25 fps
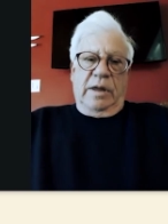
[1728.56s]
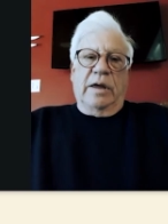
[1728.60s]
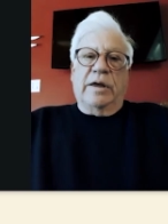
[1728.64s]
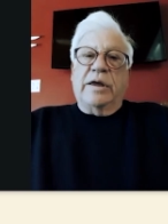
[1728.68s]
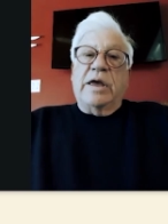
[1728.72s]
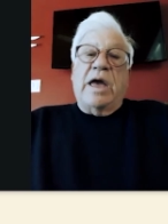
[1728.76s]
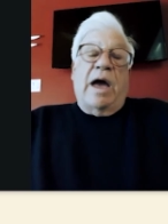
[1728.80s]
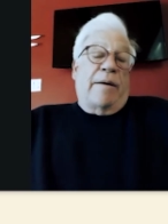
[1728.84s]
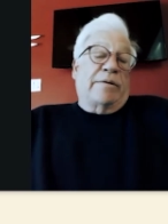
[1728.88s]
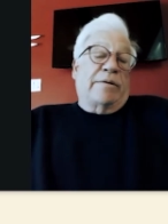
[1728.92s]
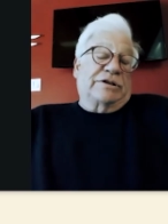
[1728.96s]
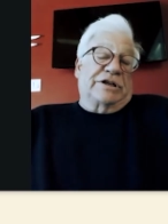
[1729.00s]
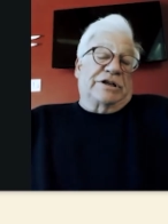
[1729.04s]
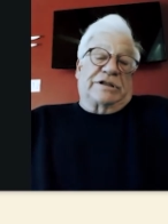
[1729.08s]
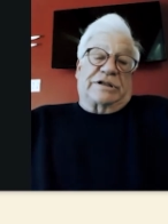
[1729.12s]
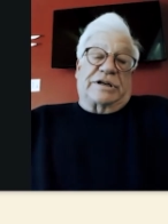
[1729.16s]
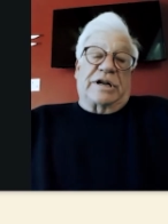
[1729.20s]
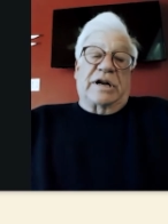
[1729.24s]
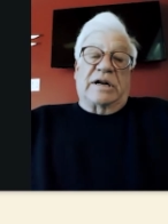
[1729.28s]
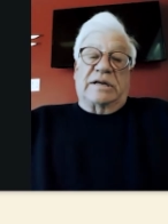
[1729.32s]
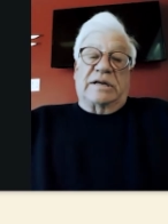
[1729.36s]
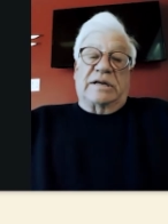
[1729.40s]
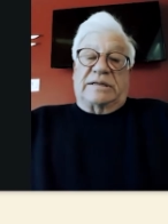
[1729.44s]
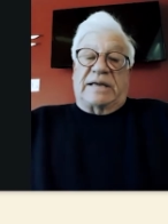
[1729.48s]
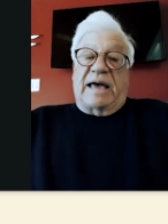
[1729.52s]
yeah. I was just going
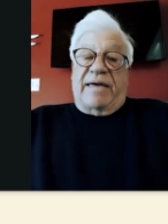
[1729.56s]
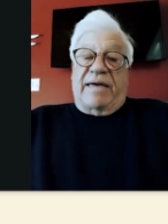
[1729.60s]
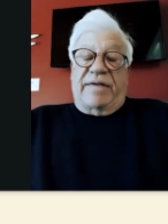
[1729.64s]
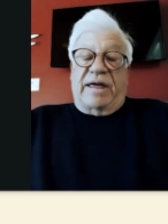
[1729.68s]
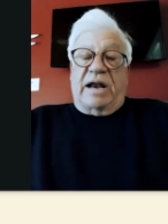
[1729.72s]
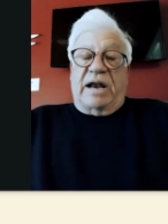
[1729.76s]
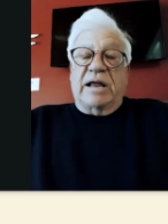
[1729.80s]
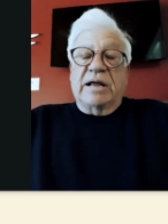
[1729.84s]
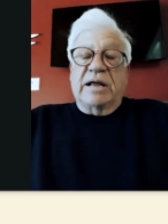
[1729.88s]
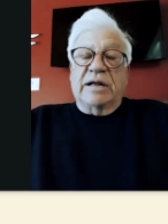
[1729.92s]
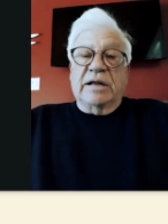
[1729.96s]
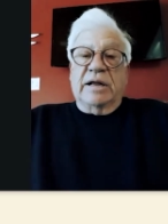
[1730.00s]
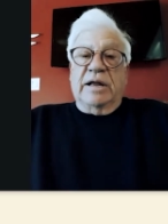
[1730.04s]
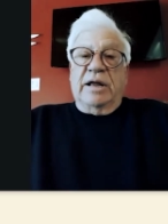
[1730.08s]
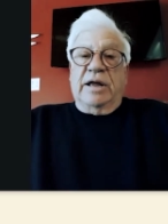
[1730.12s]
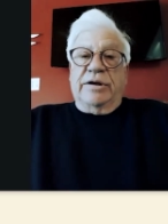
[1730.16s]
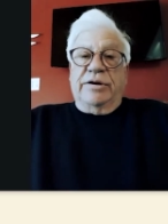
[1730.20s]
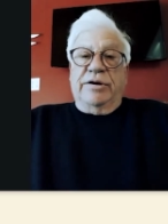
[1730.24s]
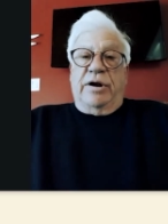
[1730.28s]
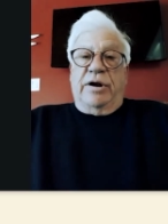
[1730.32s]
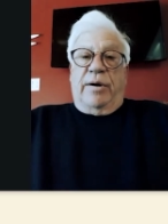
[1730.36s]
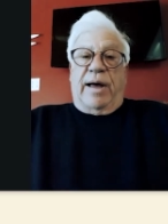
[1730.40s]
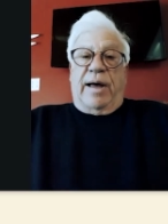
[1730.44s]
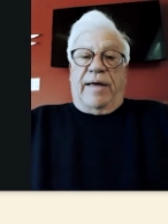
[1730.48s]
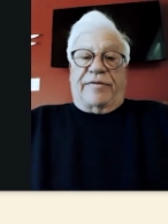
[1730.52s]
to say that,
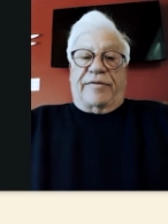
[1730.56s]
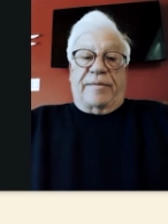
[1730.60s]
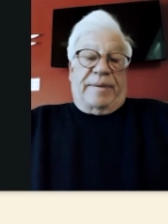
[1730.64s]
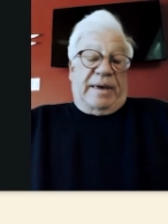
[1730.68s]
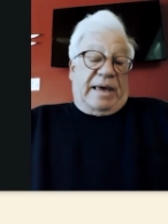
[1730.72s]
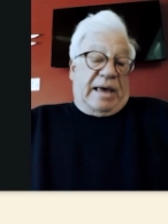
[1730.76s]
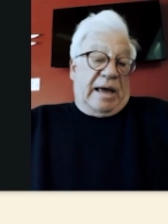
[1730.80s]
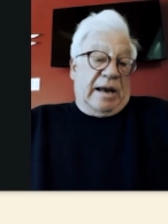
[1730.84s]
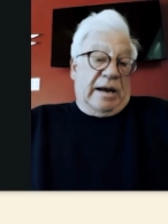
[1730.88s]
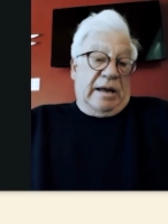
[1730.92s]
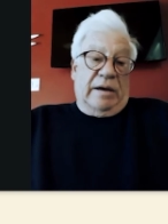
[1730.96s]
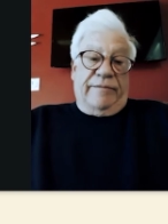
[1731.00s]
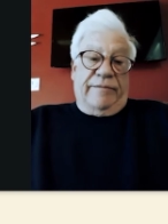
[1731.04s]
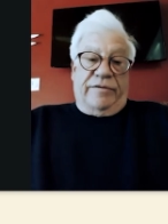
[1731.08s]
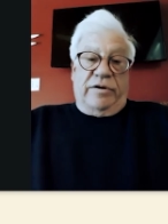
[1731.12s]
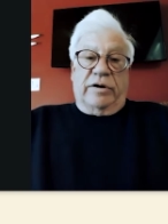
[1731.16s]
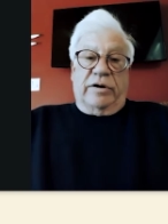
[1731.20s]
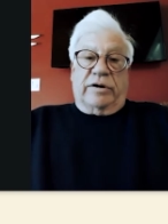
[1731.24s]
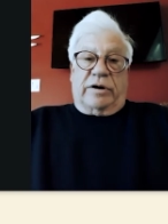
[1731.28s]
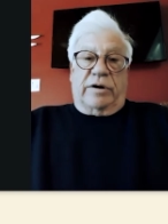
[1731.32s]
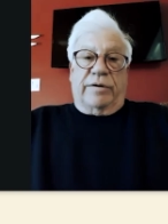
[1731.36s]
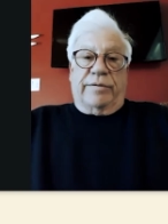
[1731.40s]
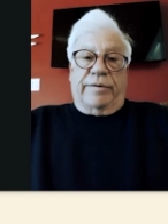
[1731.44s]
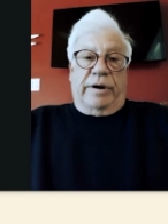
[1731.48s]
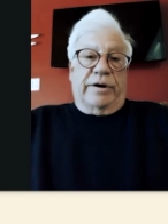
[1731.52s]
at the beginning of your
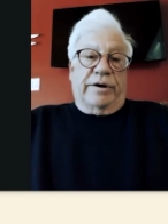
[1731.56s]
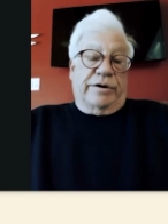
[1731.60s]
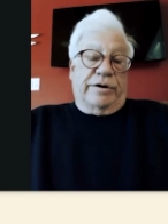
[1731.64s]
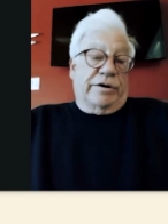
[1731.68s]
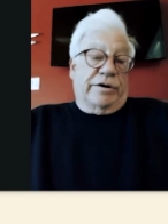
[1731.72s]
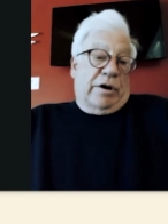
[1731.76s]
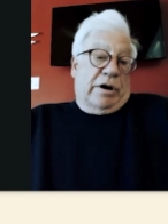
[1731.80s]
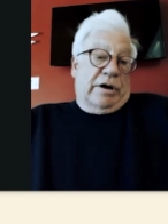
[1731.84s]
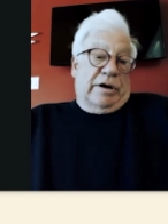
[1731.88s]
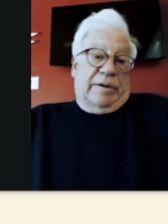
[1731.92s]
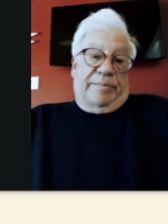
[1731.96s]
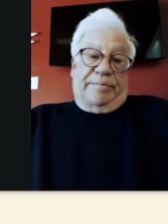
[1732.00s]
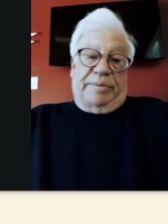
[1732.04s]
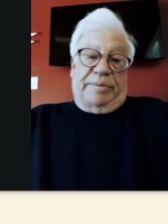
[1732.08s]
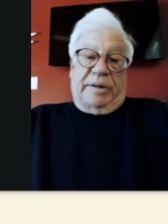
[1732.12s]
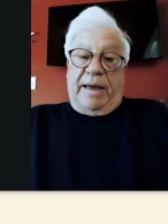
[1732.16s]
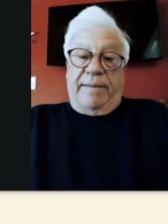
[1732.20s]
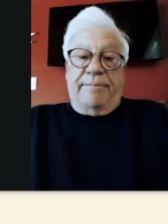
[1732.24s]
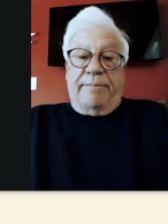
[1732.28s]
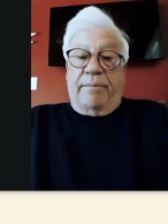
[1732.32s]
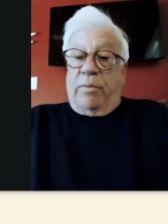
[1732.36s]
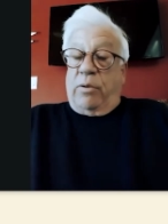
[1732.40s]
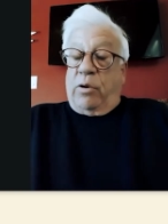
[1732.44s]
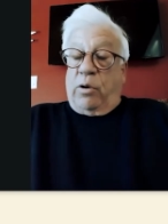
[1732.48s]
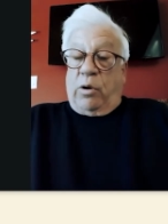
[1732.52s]
career, you're going to play
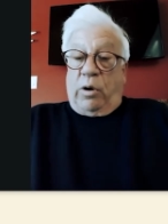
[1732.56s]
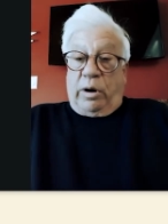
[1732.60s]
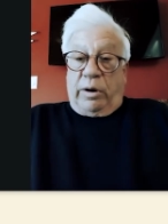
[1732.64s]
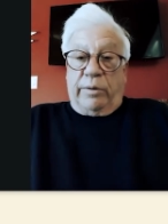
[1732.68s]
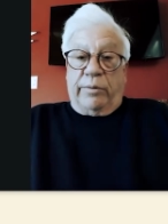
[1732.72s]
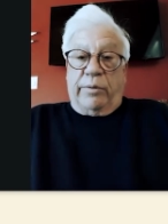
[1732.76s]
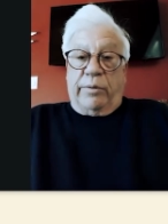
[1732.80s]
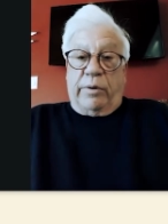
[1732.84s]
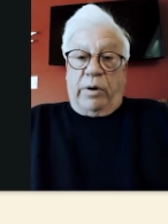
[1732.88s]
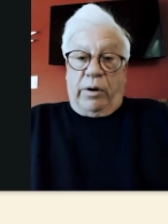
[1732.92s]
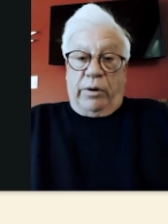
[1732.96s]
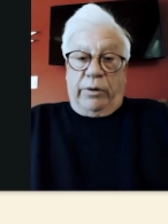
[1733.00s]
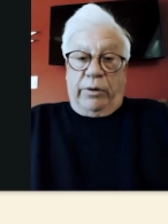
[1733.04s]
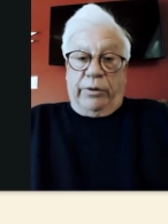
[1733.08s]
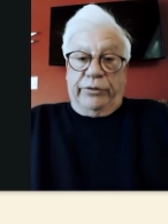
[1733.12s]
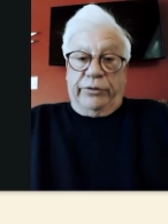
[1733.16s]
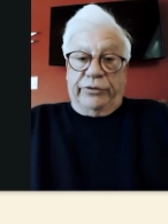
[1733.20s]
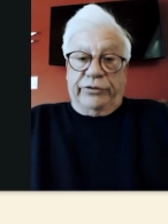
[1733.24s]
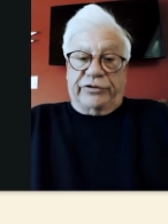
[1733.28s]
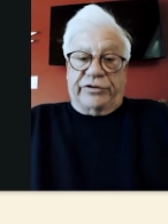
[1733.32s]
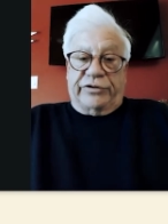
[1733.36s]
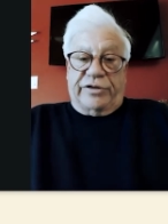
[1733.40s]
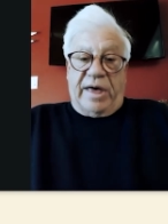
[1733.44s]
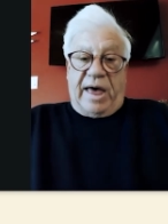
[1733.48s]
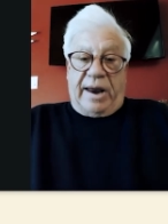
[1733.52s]
more
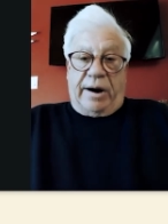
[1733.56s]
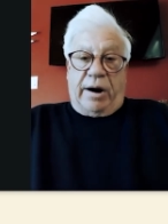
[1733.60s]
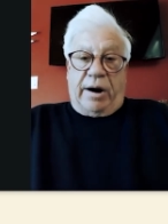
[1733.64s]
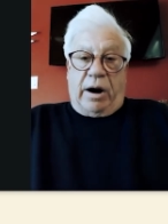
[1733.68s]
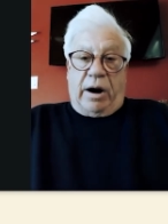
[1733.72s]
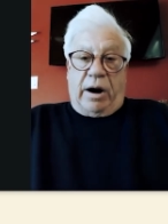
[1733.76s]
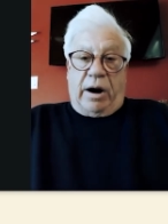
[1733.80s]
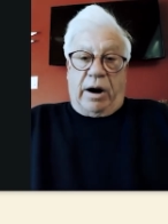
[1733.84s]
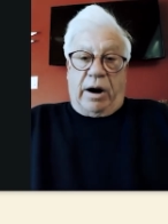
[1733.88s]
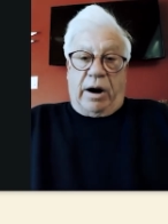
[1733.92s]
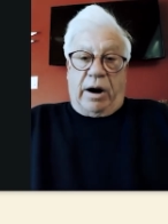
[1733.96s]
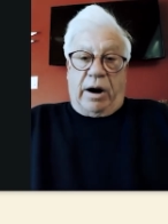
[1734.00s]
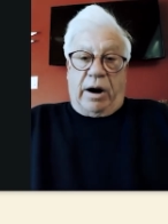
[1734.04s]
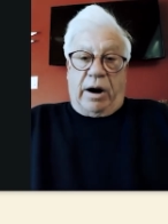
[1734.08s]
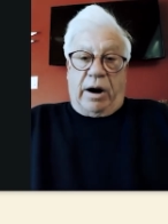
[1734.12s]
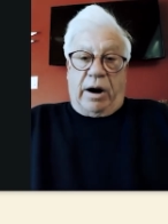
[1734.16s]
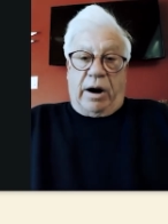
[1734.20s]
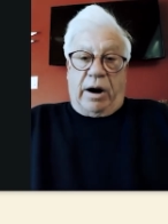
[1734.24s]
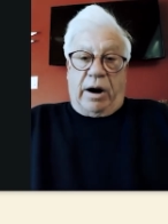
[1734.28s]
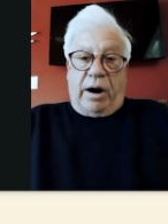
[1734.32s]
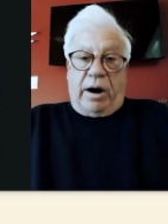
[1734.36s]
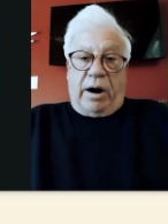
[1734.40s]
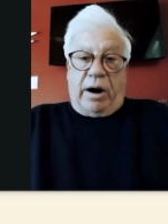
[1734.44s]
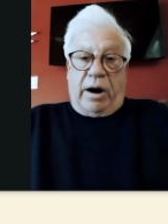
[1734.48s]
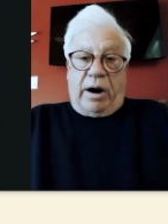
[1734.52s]
roles that are
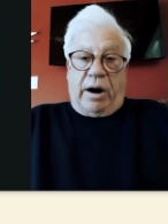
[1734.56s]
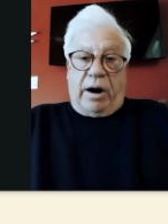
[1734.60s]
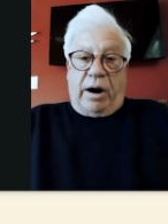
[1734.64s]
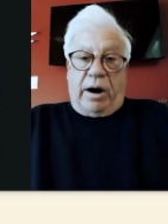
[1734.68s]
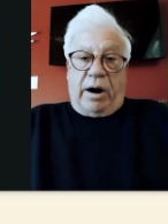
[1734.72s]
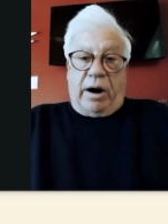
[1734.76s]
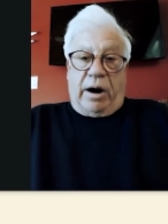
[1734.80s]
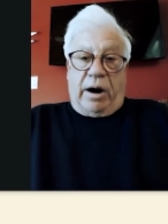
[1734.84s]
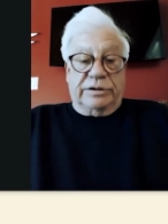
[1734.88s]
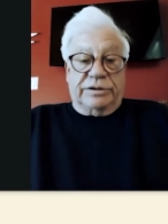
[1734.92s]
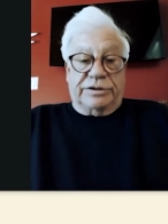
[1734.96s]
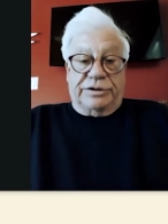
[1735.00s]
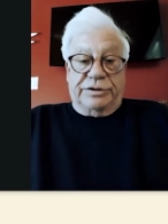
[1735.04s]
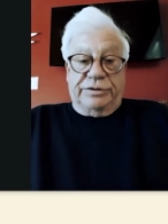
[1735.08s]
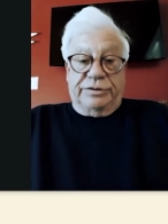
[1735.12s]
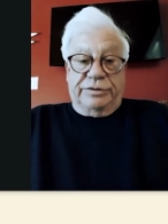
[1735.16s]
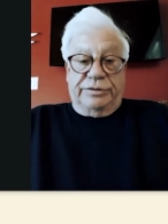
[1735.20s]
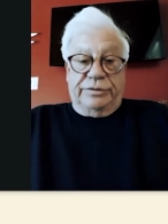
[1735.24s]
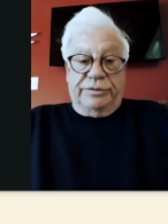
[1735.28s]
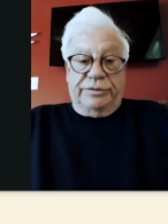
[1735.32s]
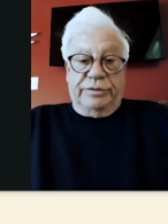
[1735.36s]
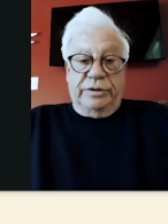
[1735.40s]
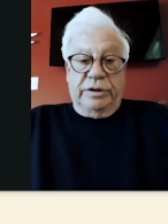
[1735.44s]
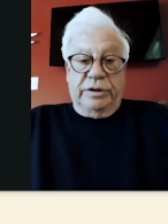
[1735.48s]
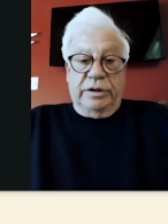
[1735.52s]
closer
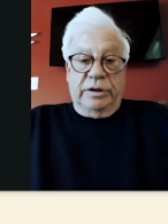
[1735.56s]
to